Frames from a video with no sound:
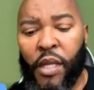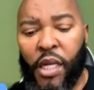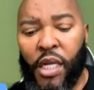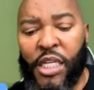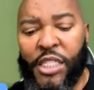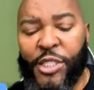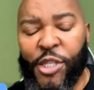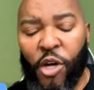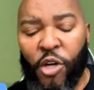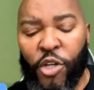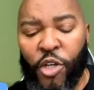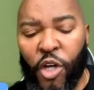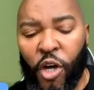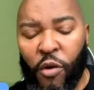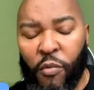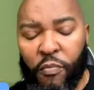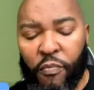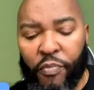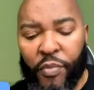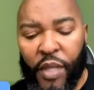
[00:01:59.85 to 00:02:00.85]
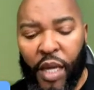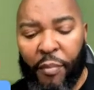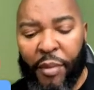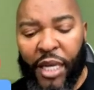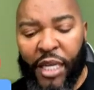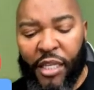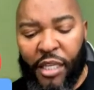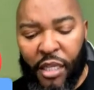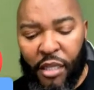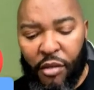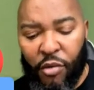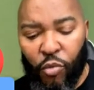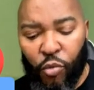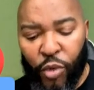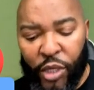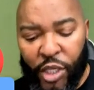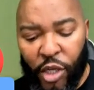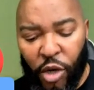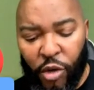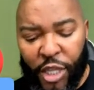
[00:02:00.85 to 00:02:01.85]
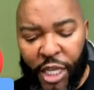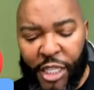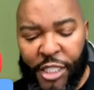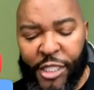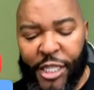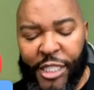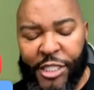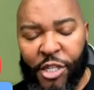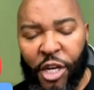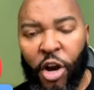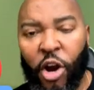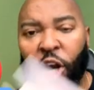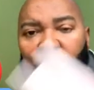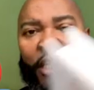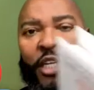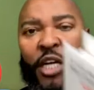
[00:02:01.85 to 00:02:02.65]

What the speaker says: So, I mean, we know that there's a hard